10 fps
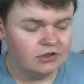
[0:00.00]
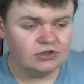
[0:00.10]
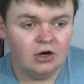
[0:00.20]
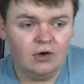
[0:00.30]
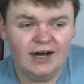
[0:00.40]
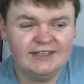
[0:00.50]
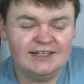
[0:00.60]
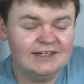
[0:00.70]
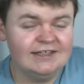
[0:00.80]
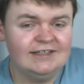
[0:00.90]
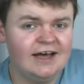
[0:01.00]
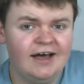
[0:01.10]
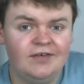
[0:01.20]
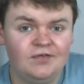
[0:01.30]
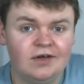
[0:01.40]
So ideally,
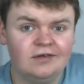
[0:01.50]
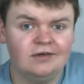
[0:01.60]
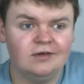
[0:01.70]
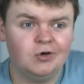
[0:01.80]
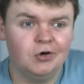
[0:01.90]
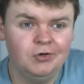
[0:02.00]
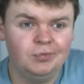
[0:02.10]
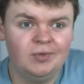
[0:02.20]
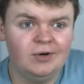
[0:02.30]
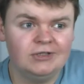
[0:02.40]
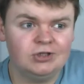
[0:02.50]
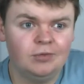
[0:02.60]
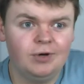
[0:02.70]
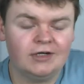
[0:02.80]
yeah, if it could be my job,